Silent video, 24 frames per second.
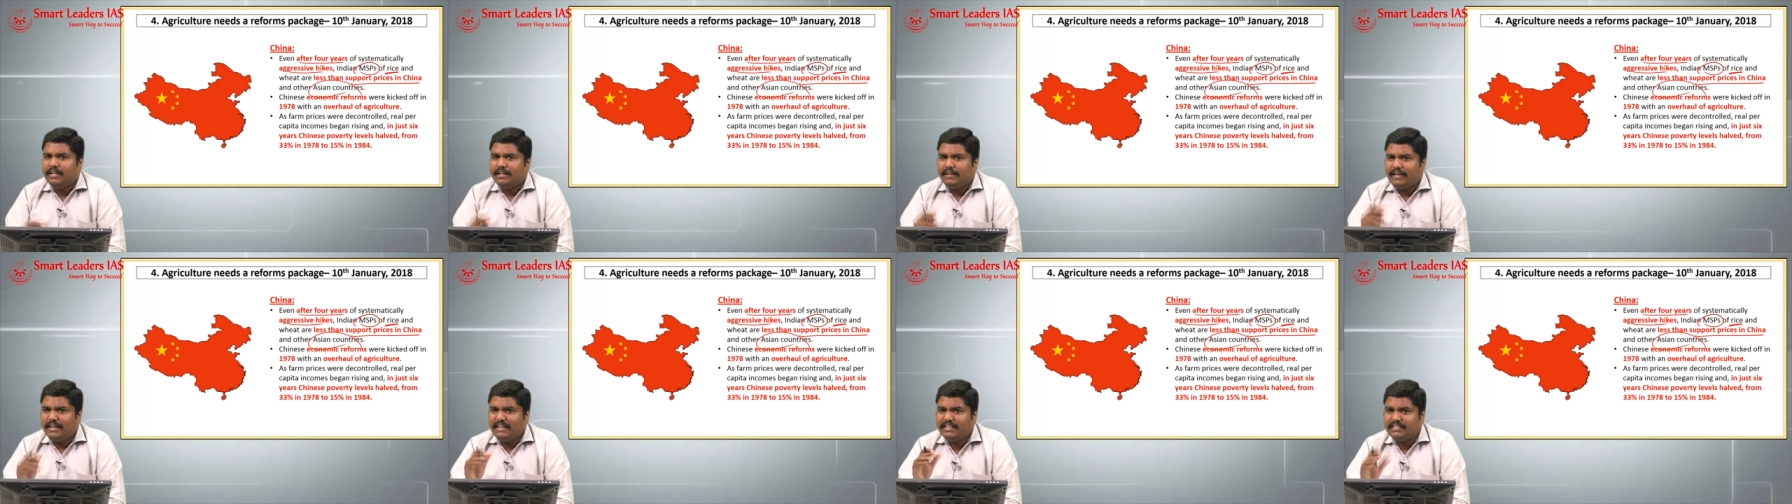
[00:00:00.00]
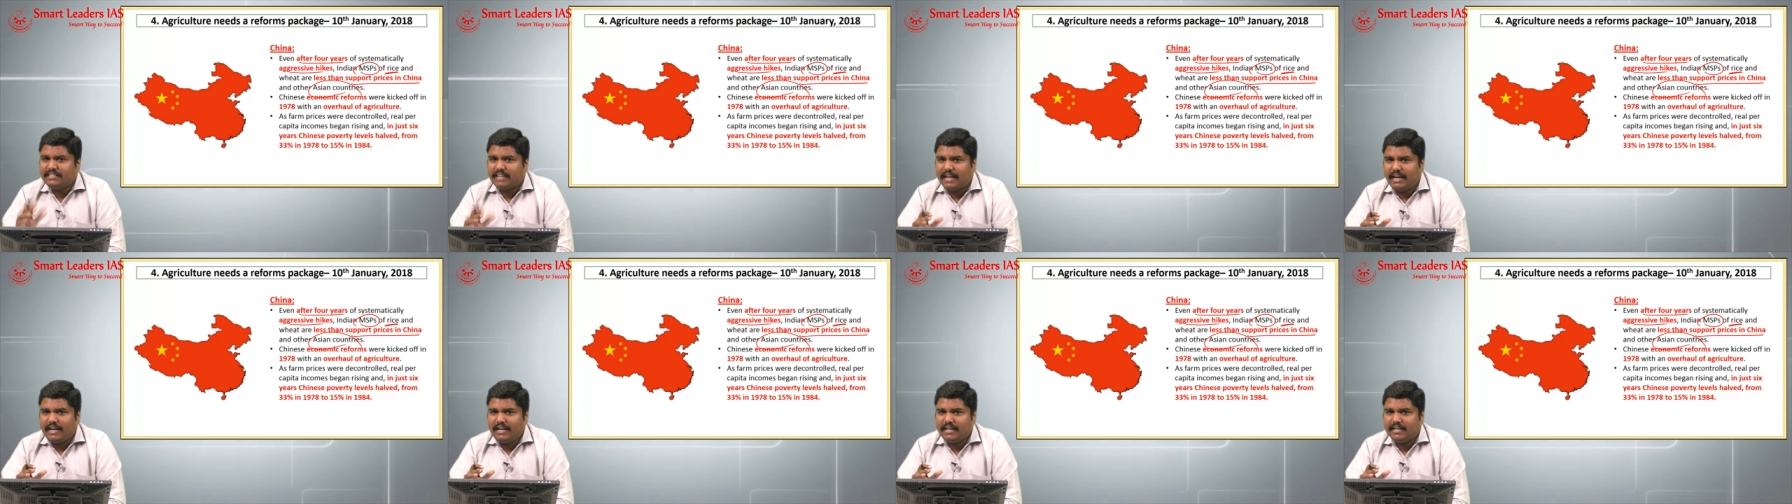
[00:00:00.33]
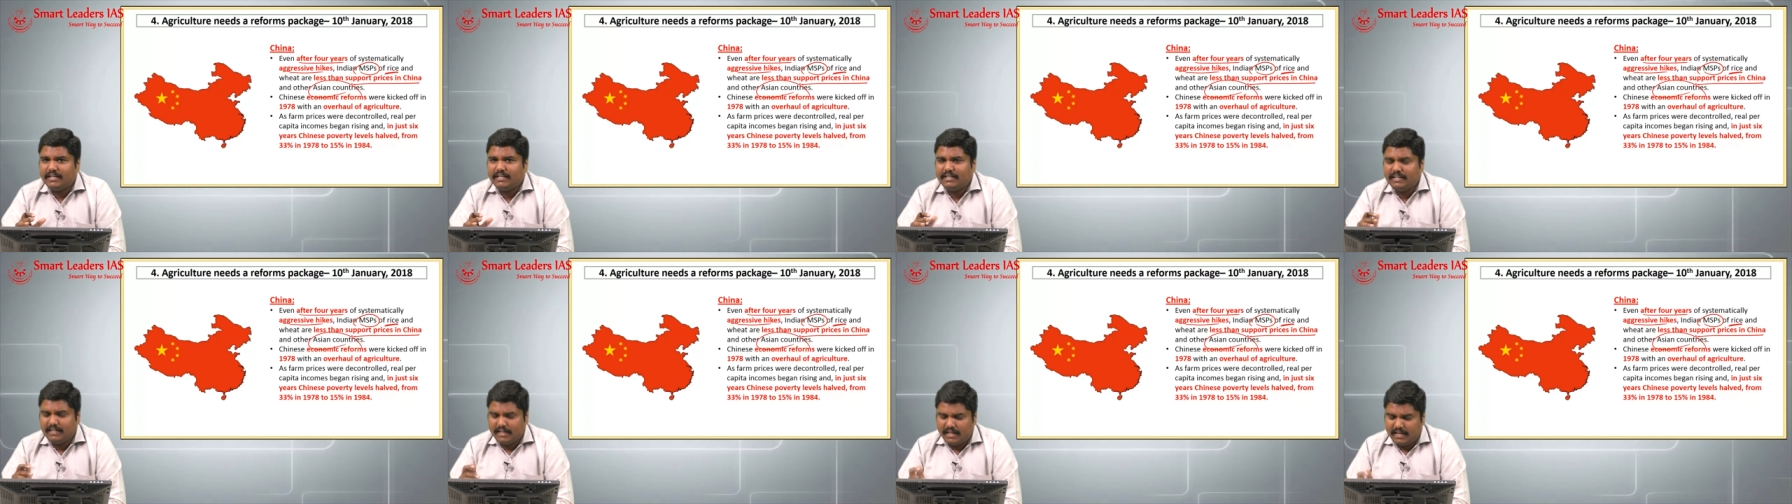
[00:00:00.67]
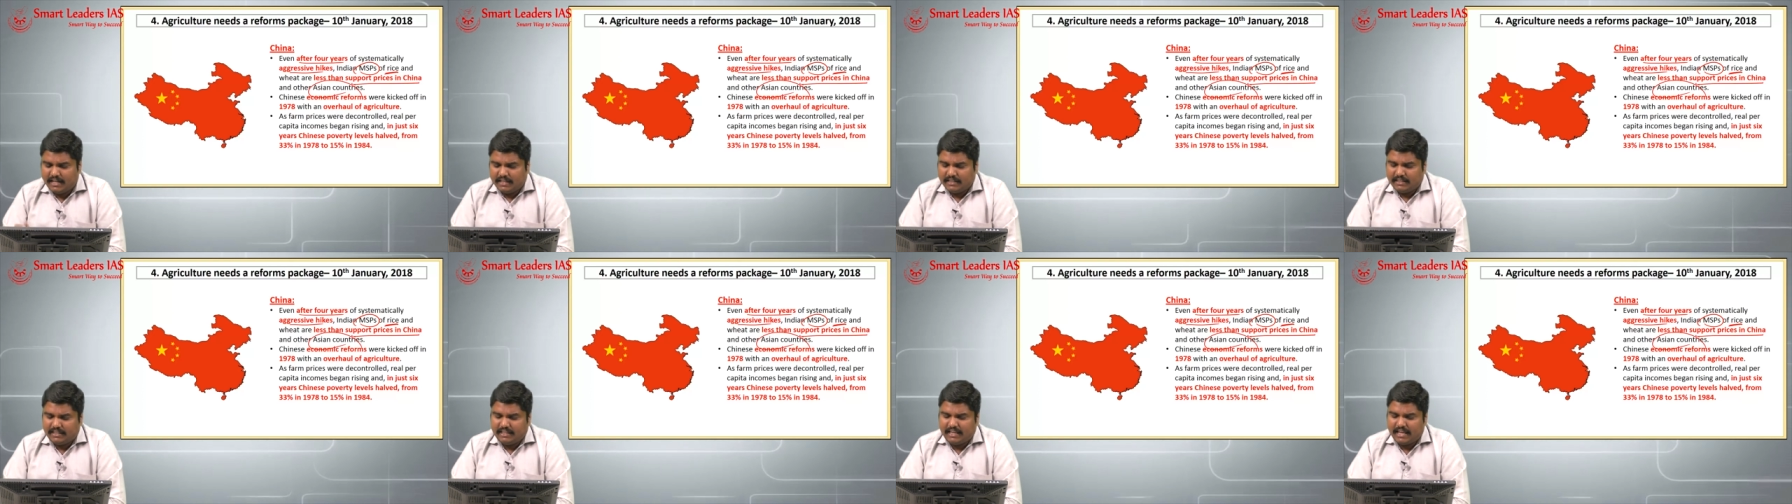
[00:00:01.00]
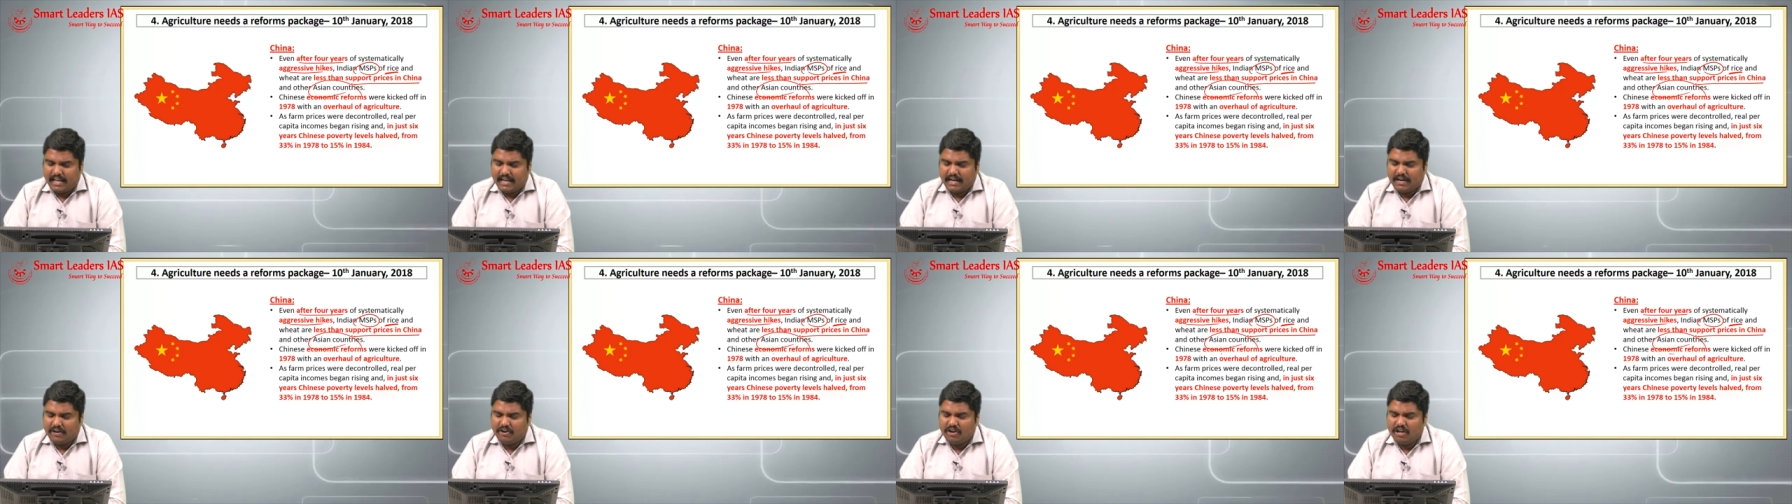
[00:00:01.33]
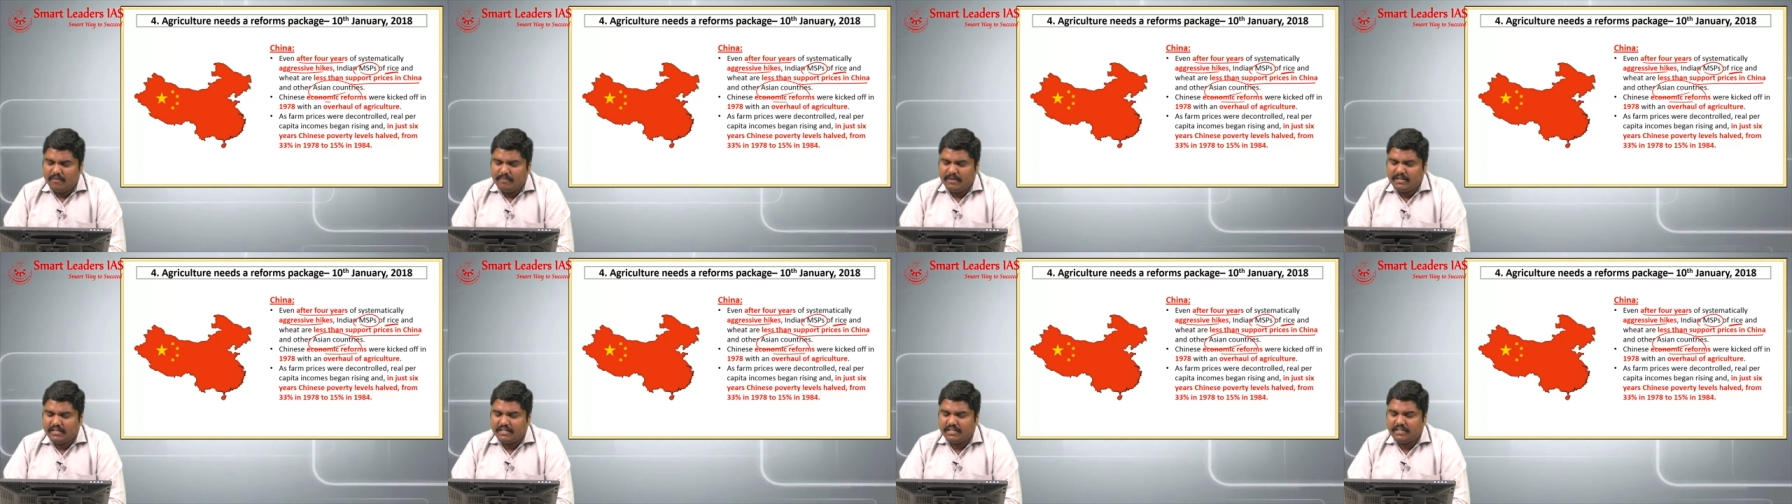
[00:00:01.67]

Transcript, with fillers: In China, the economic